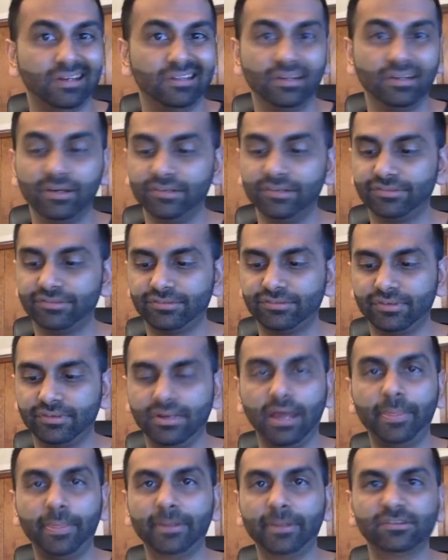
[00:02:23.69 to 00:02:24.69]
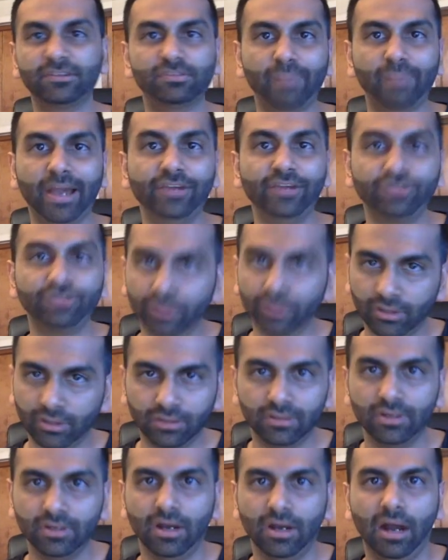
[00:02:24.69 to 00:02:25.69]
There is nothing
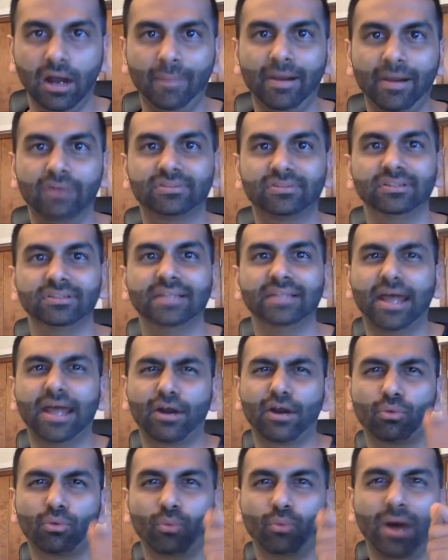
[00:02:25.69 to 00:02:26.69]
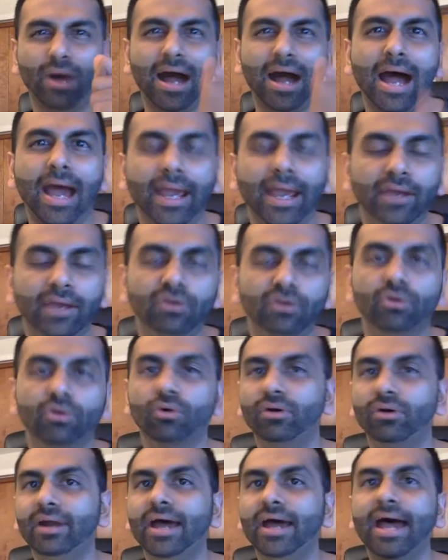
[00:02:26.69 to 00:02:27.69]
special about the letter Y
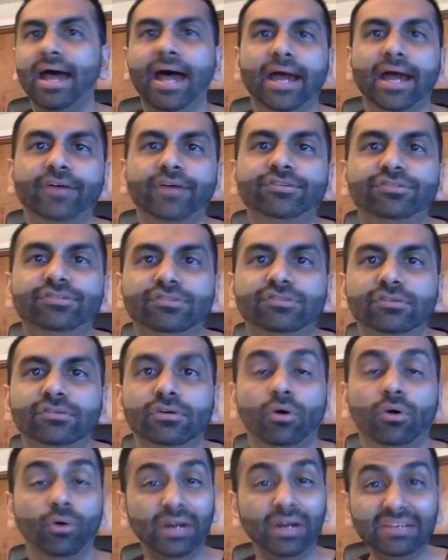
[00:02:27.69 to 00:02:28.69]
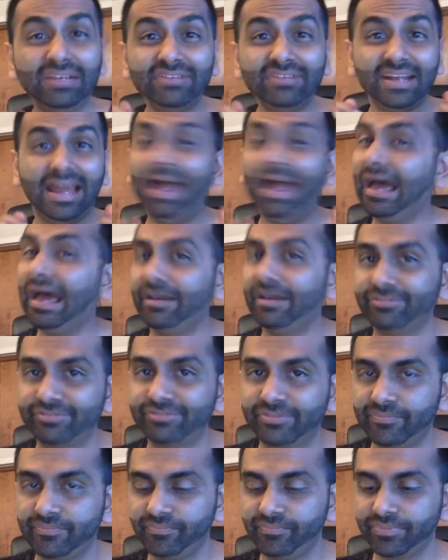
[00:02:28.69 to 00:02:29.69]
or X or even
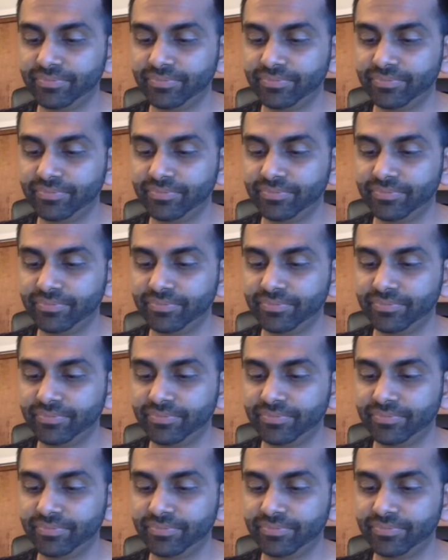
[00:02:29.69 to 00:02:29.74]
F.